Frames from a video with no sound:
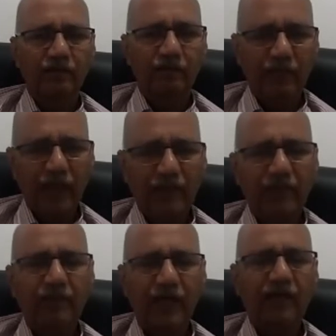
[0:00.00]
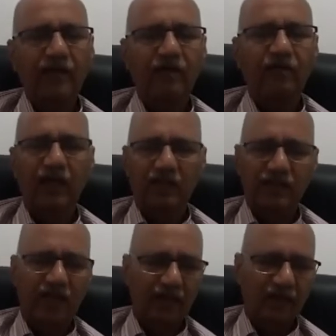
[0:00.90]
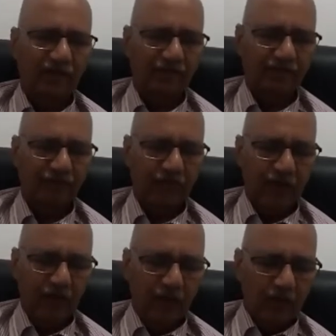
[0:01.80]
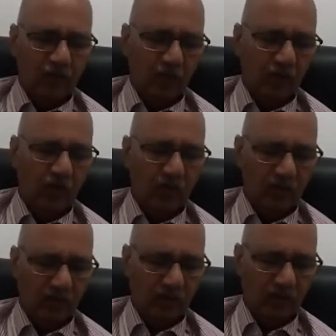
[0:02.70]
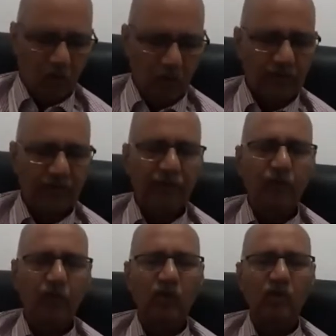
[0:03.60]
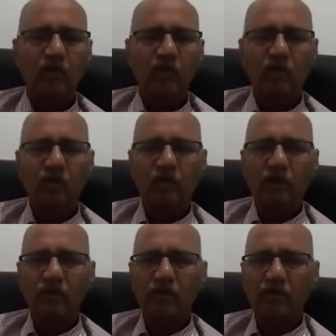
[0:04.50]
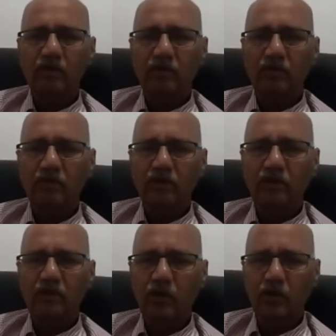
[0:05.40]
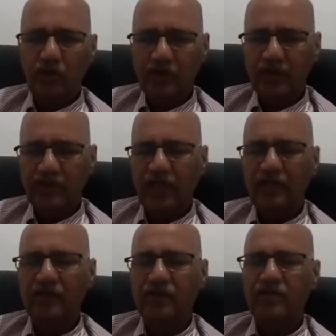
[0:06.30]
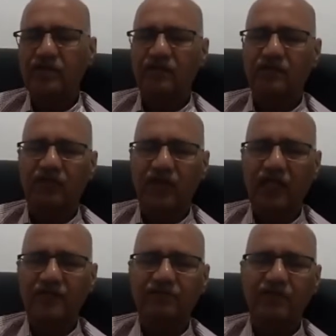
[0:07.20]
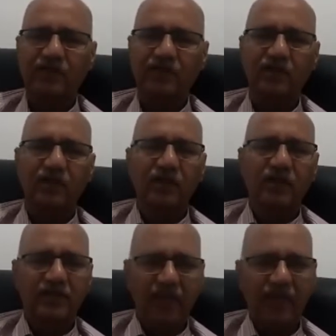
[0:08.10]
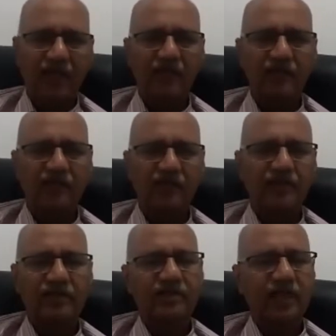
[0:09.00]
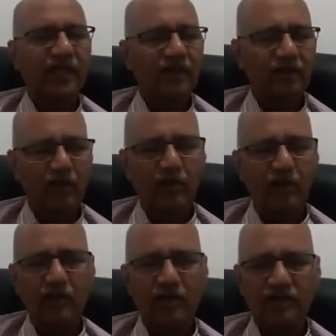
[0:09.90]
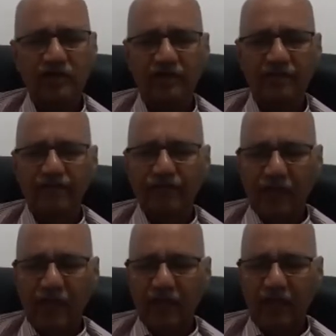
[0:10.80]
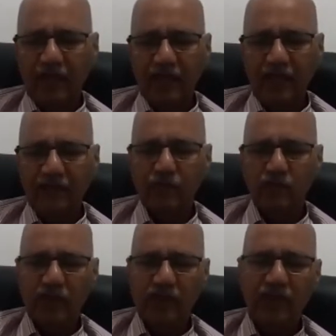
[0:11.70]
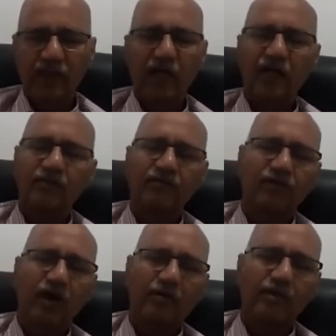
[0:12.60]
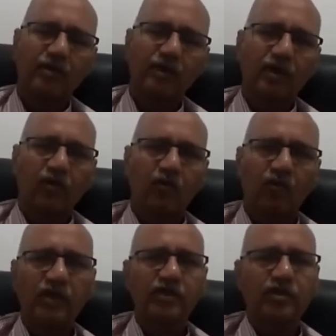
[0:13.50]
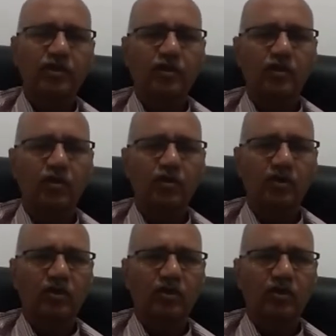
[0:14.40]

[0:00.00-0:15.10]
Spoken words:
may be made functional. So those people, including the scientists, philosophers, psychologists, anthropologists, they came together and formed one institute,